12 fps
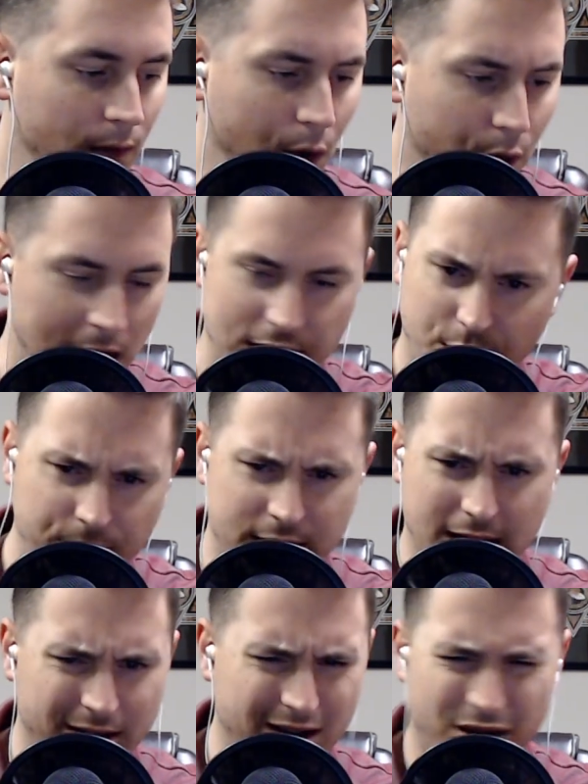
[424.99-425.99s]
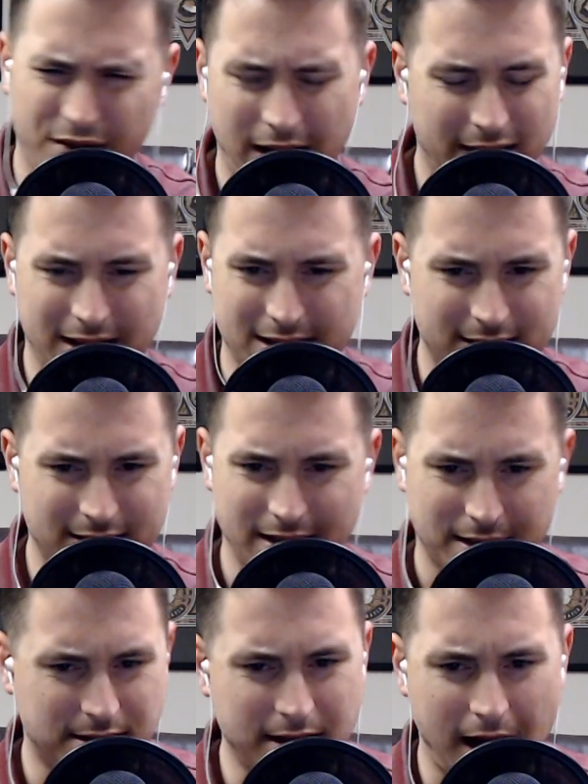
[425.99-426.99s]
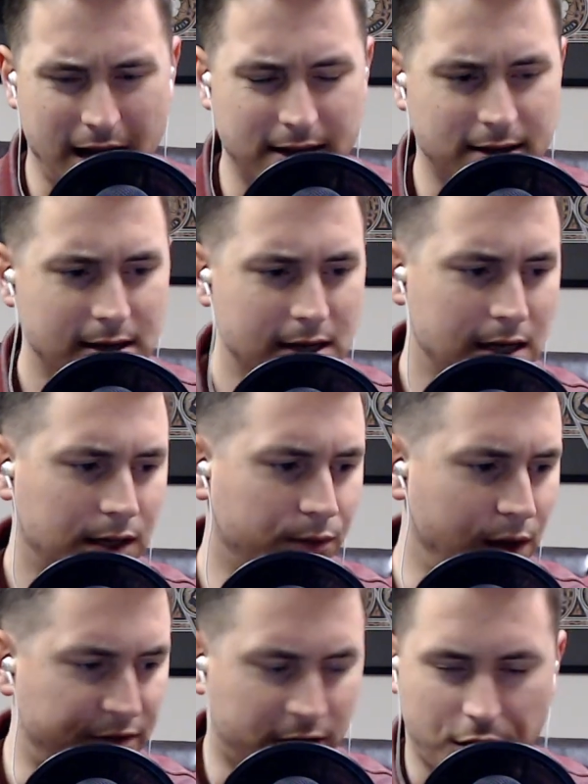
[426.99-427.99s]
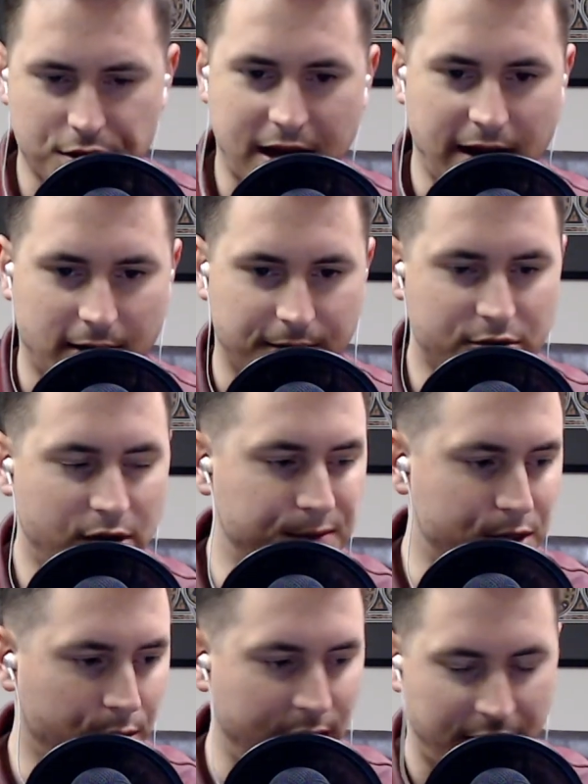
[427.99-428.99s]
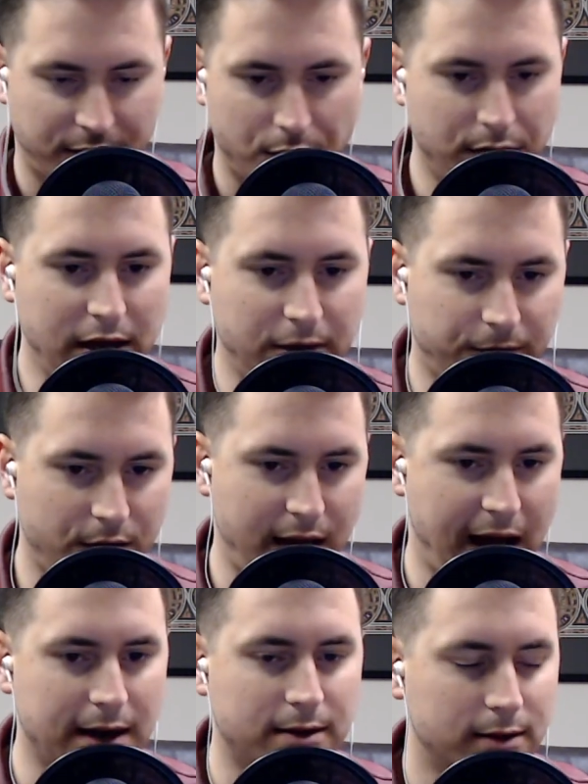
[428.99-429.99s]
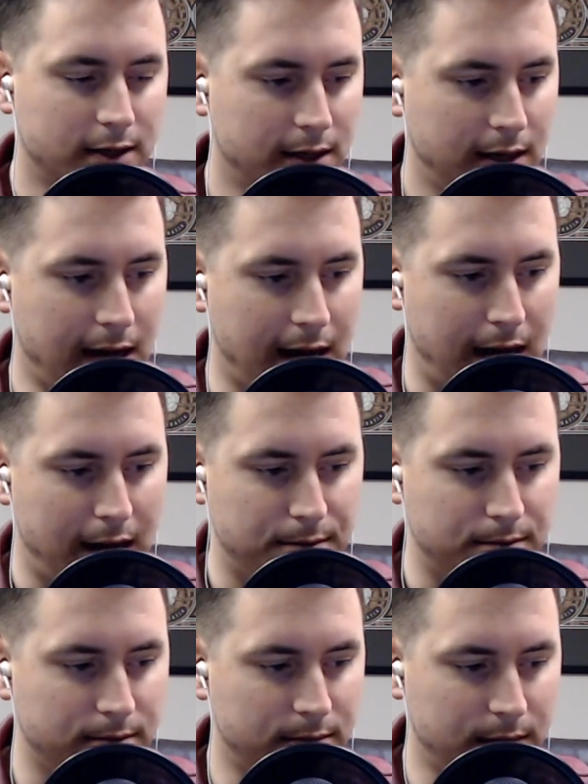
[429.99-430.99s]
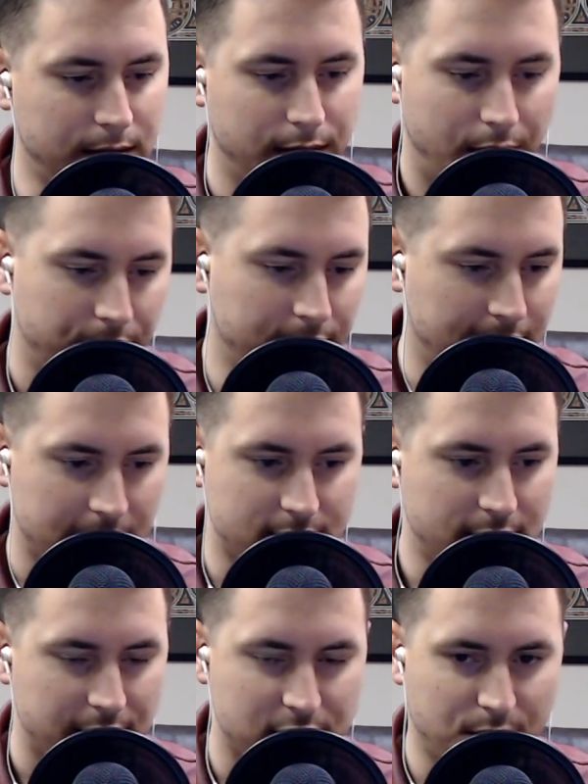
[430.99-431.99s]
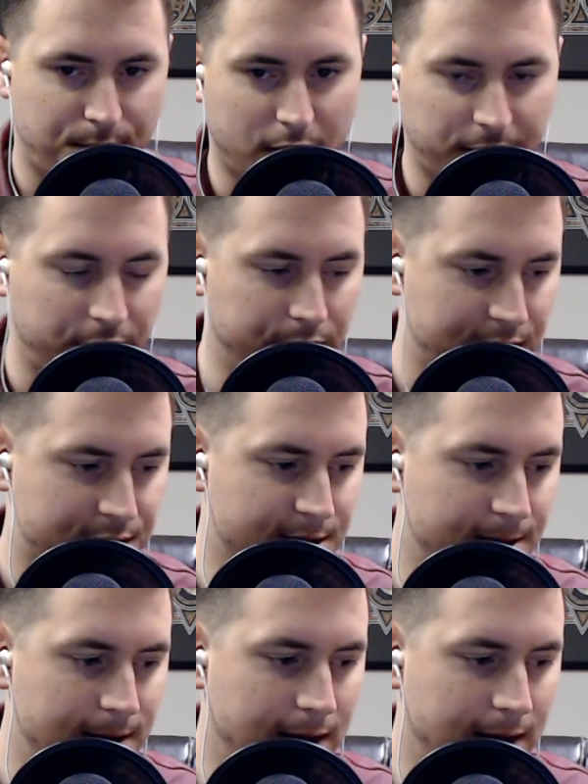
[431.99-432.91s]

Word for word: Whereas we would say, no, that that's that's done. We have a closed canon of Scripture. We have no need for that. Um, you know, that's that's superfluous.